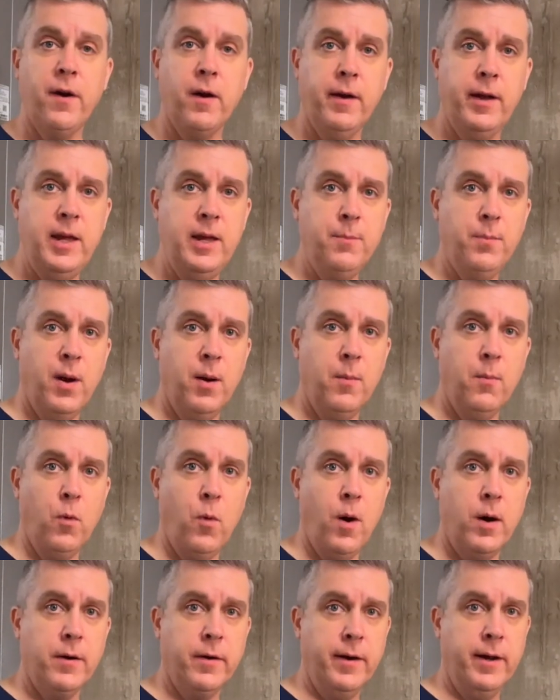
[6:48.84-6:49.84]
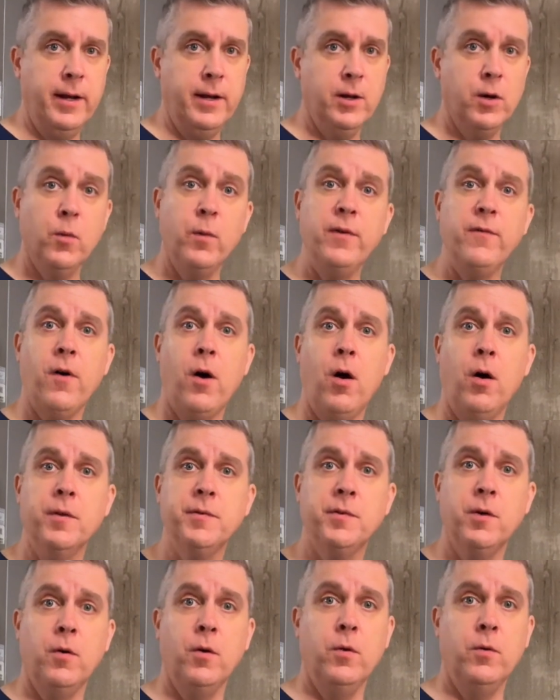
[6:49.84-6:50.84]
our heat pump water heater, we've
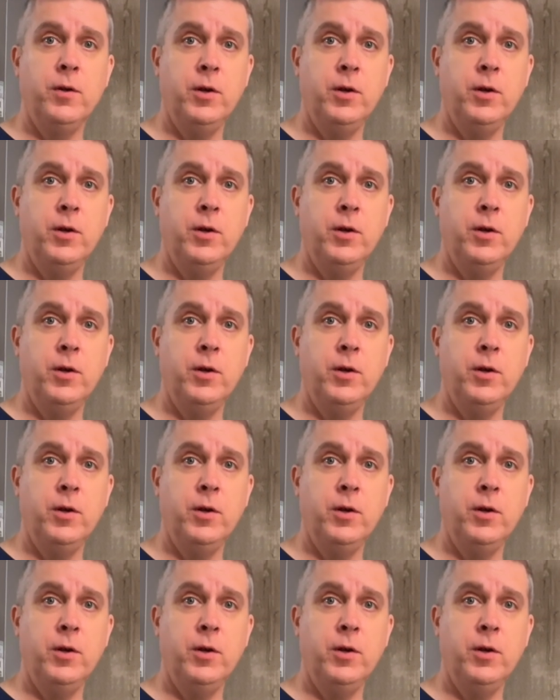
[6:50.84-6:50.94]
also